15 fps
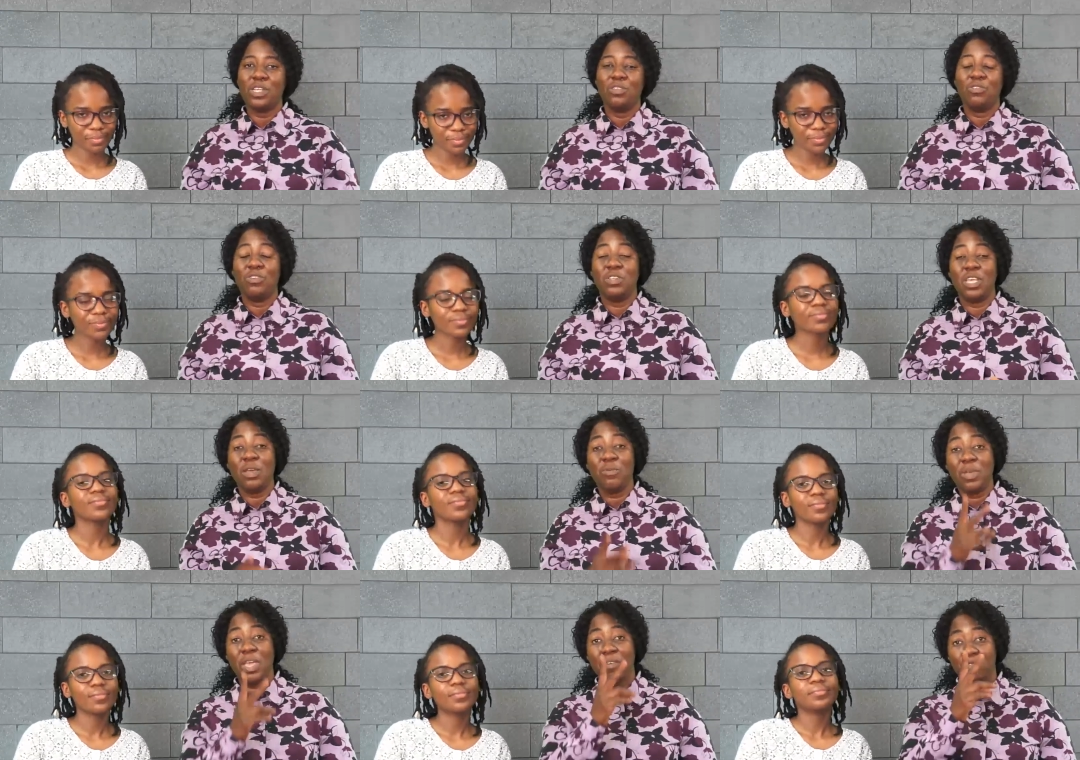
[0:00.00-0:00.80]
Speaker 1: And today
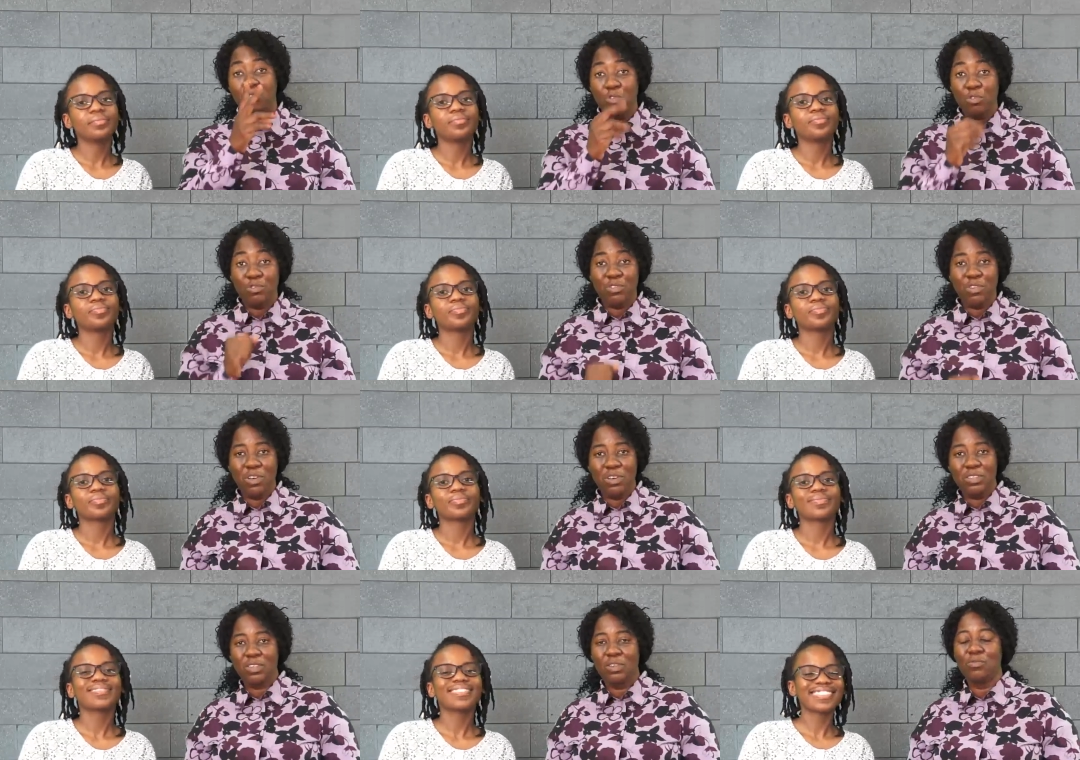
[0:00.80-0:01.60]
we have two
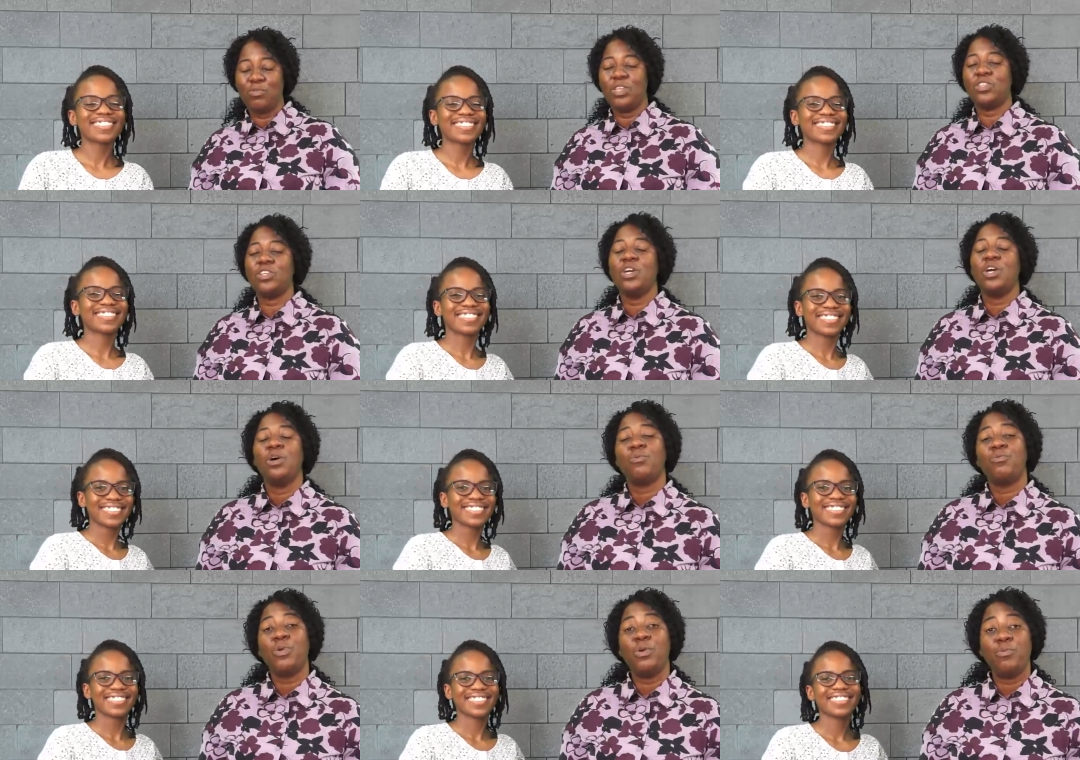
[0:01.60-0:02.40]
songs in which
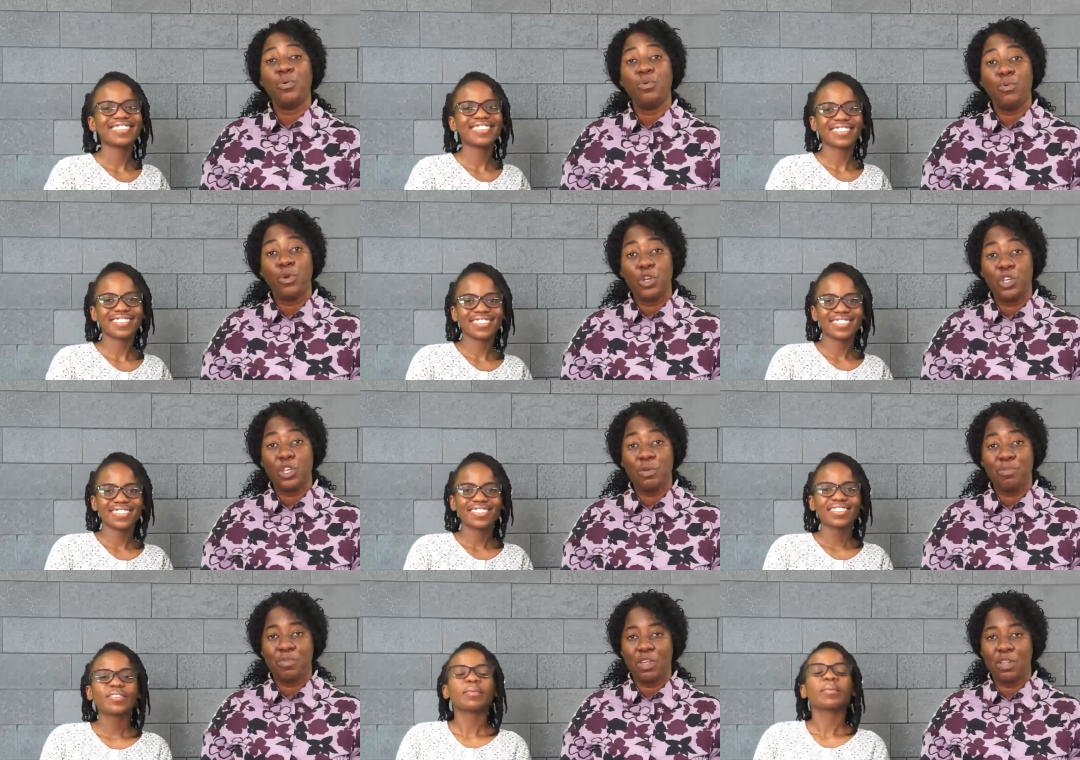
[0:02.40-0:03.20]
we will
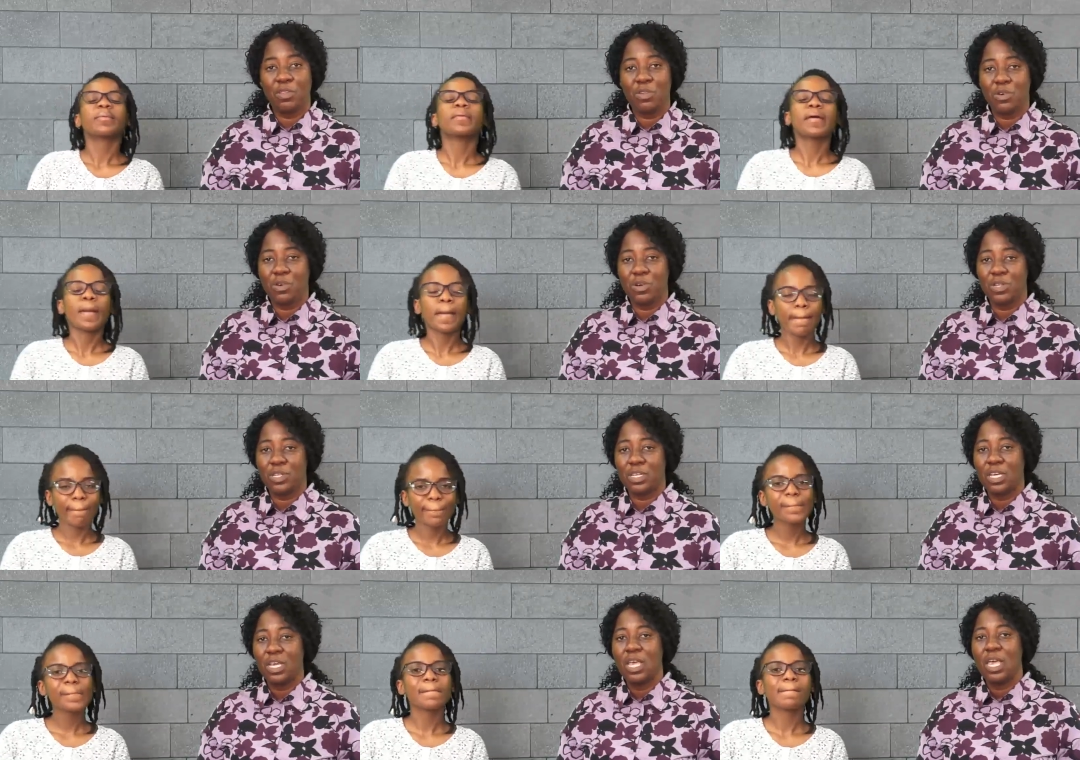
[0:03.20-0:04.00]
worship the Lord.
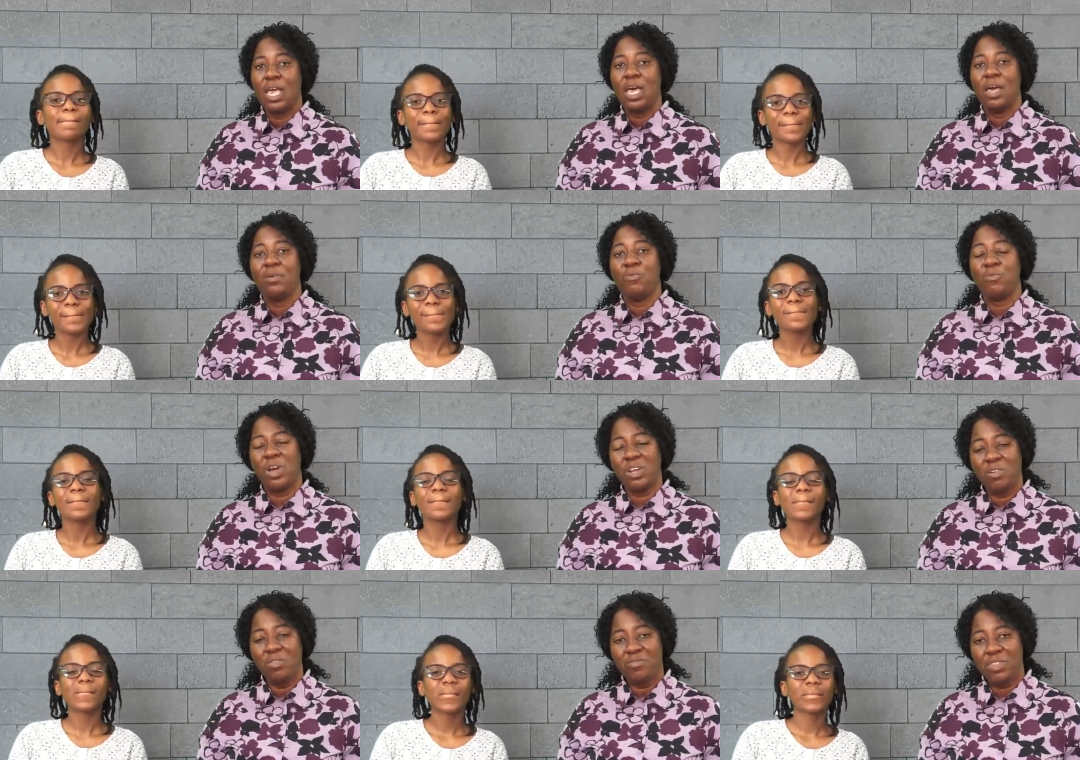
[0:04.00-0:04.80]

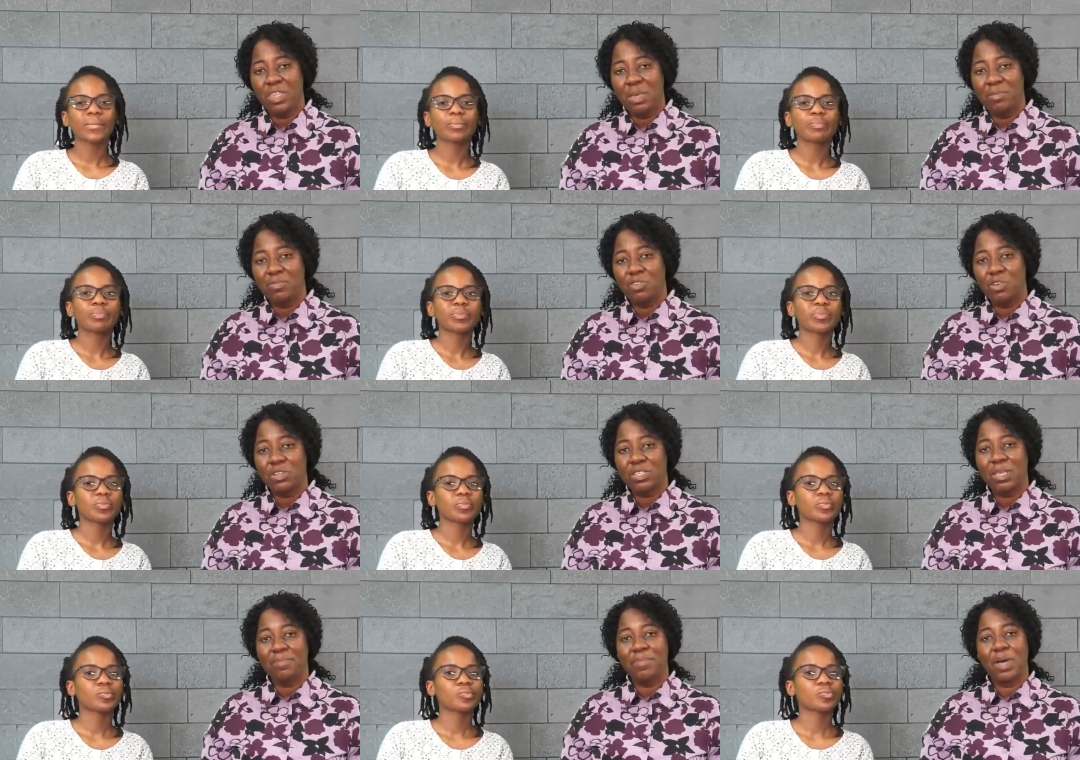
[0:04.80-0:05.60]
One of them
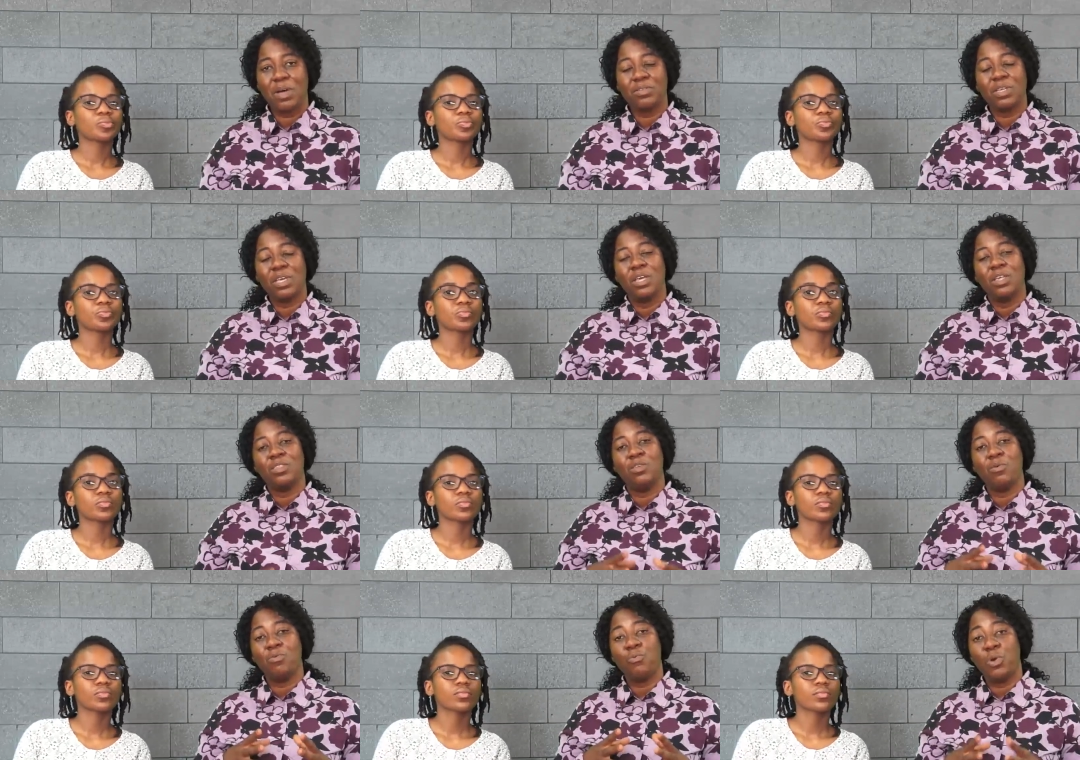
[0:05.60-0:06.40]
talks about
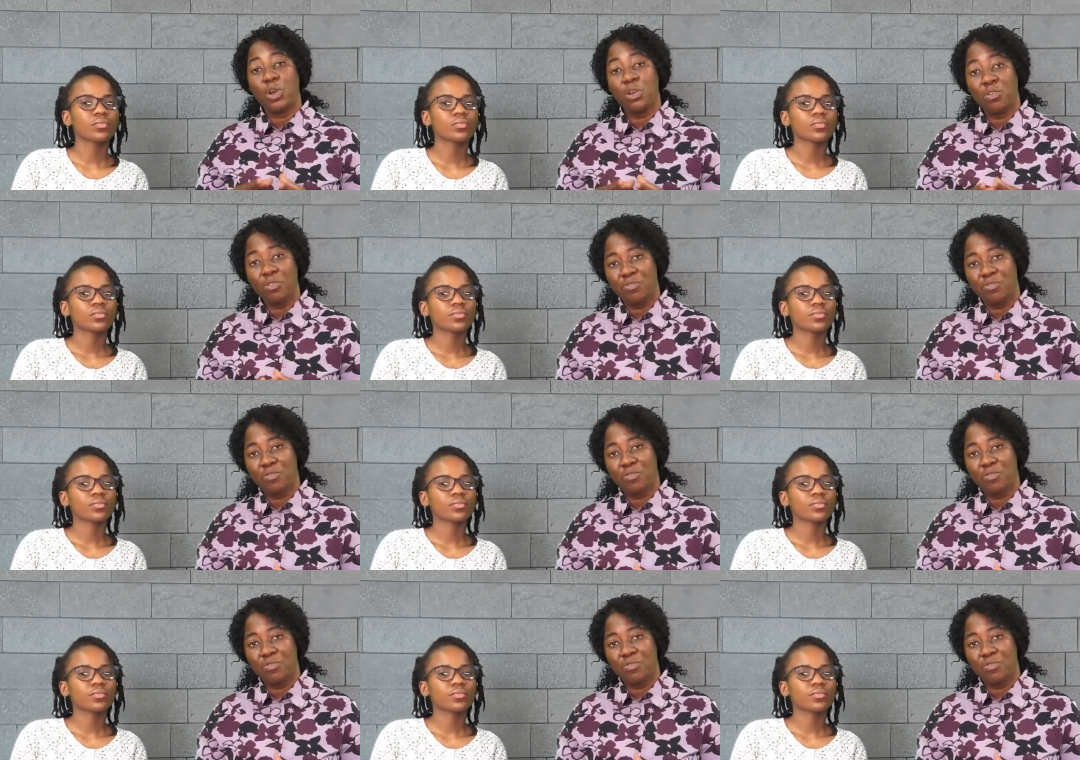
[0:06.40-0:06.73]
the Word